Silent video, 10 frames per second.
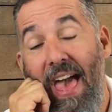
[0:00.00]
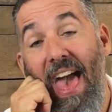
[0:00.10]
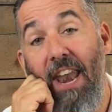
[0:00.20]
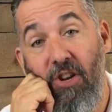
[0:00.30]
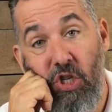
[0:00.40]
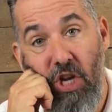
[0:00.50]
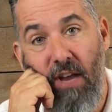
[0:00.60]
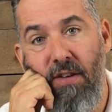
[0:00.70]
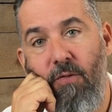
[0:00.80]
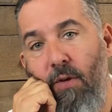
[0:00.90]
And a
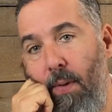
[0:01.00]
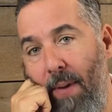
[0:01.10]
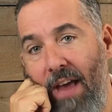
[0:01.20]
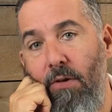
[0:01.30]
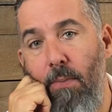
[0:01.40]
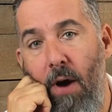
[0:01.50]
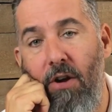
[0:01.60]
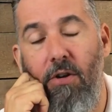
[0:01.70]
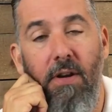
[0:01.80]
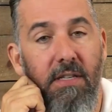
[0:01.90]
shunt from a battery
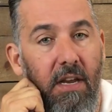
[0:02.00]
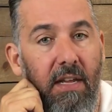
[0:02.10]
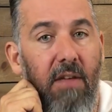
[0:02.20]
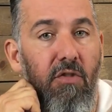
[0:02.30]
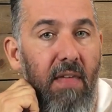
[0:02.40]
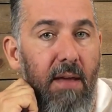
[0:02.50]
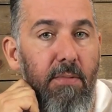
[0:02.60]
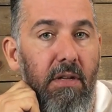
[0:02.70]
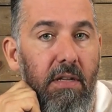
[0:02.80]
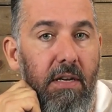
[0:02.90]
monitor is going to give you that
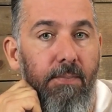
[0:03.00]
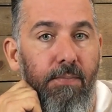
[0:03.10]
ability.